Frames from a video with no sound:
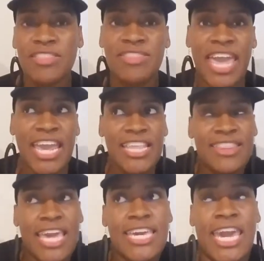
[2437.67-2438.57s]

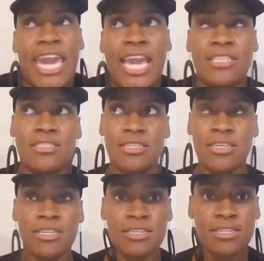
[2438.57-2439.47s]
They can't
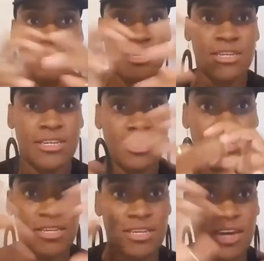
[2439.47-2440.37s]

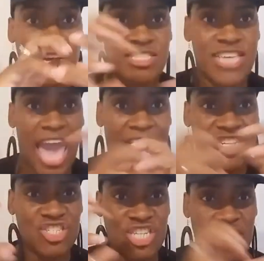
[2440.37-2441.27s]

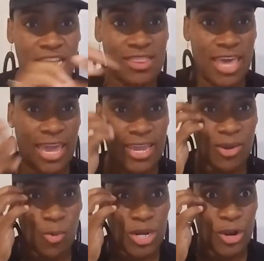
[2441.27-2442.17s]
attach anything
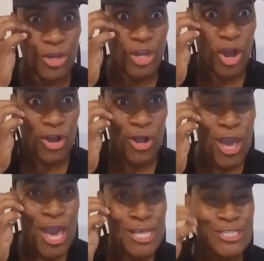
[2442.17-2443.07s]
when they're young.
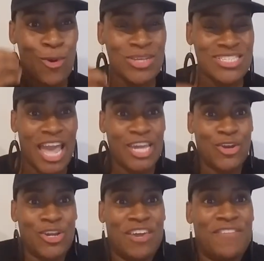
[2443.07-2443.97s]
So it's like
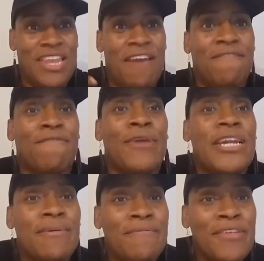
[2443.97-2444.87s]
you're giving that
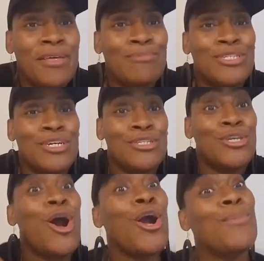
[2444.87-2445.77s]
freedom for them to
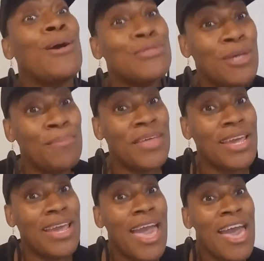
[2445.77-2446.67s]
talk about
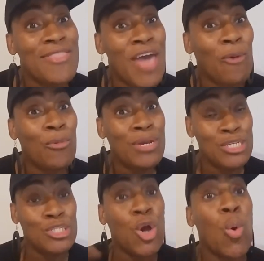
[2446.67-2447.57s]
something that will be
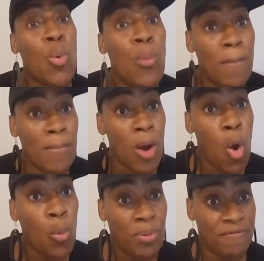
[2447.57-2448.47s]
so
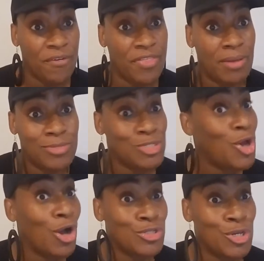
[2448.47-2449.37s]
open for them to
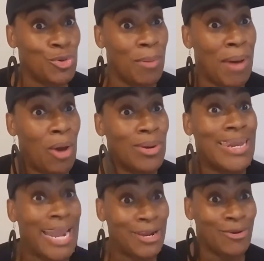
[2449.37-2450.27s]
talk to you about
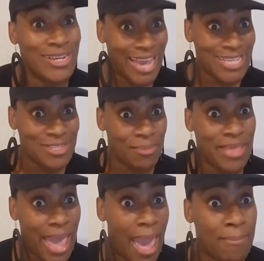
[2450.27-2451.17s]
later in case
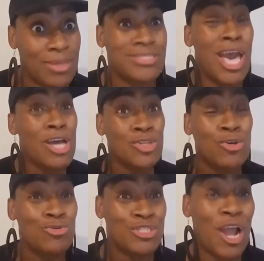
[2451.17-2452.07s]
something happens. So
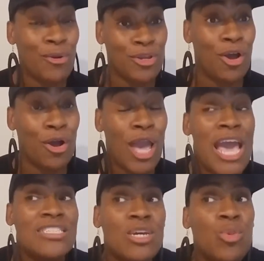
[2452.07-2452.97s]
you start young.
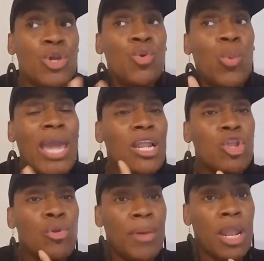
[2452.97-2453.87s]
See, when you wait a
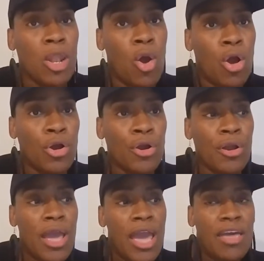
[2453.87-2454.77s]
little bit
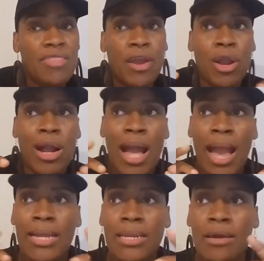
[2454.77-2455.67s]
longer, they're
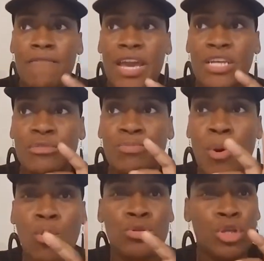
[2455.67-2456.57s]
kind of
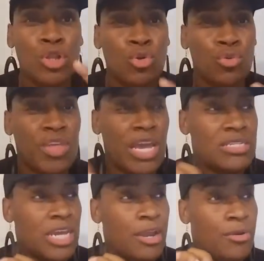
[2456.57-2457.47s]
exposed to little
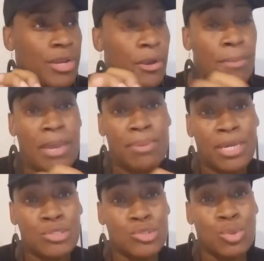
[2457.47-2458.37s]
things here and there, maybe
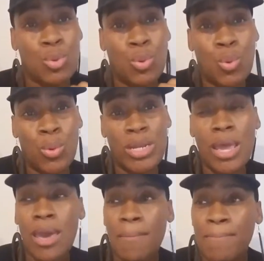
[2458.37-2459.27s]
in school and
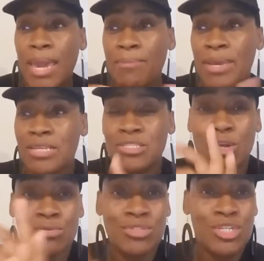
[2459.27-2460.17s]
maybe in
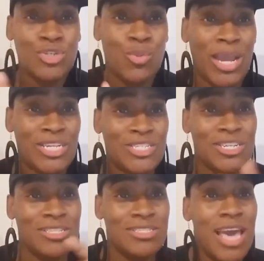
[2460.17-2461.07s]
certain
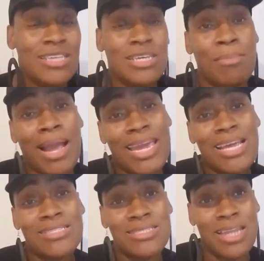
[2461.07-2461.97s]
situations. See, my
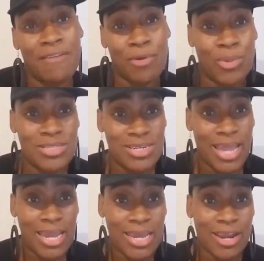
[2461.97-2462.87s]
kids never went to
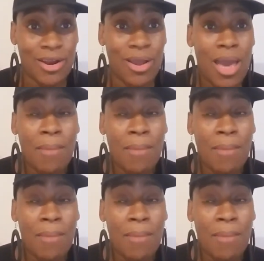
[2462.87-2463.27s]
daycare.